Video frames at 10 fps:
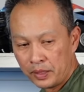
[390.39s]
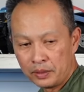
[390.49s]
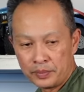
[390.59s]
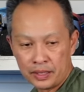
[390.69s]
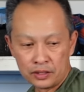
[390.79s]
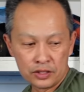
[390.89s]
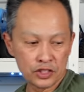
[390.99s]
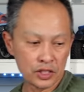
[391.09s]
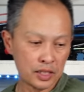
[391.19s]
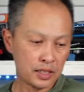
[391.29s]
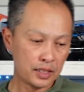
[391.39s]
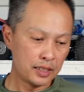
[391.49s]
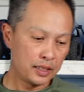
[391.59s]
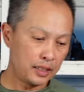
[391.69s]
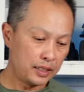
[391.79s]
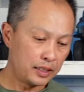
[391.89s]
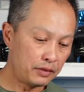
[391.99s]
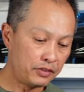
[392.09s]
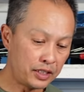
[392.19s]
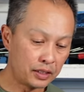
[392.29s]
millimeters. In
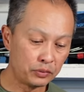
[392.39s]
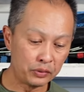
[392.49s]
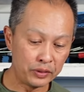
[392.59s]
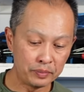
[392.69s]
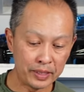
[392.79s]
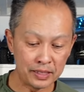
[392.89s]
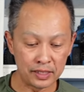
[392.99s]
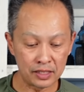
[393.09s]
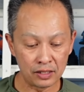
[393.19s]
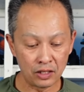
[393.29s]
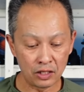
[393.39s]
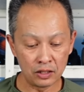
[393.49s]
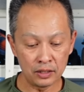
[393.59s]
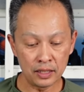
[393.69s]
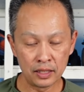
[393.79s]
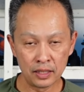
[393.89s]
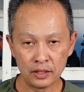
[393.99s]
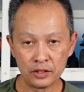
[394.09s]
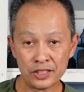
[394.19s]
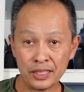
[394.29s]
a vehicle with a wheelbase this long,
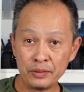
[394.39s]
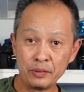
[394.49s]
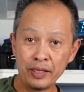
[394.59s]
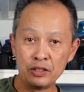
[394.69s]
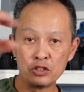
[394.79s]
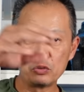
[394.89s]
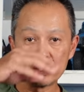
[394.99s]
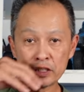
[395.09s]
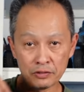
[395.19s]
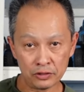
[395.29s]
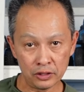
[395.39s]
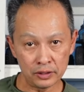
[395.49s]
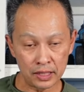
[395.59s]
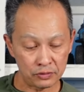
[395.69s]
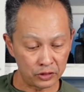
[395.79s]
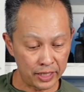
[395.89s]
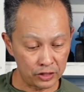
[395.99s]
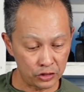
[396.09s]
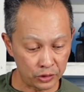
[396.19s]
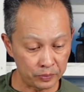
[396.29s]
your steering radius will suffer. That's for
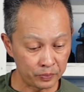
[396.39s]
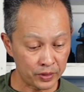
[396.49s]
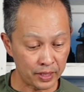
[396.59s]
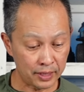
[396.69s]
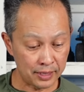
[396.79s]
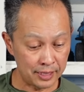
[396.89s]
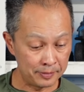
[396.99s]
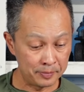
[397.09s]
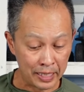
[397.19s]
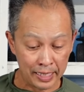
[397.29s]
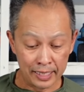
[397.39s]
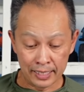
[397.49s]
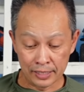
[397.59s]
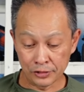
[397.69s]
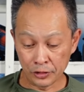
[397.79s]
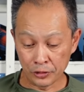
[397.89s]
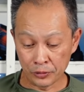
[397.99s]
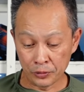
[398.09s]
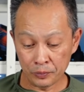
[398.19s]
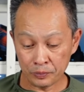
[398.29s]
dang sure.
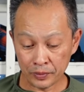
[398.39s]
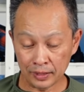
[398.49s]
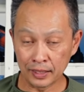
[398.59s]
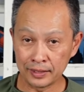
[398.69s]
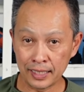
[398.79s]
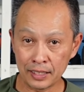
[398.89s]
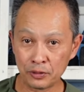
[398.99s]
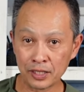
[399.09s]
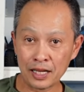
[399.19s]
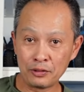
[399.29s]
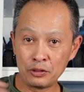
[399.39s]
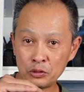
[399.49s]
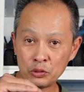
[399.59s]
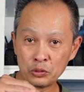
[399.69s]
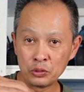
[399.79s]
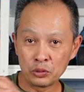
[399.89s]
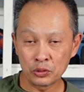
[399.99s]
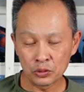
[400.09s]
So the Dig will allow you to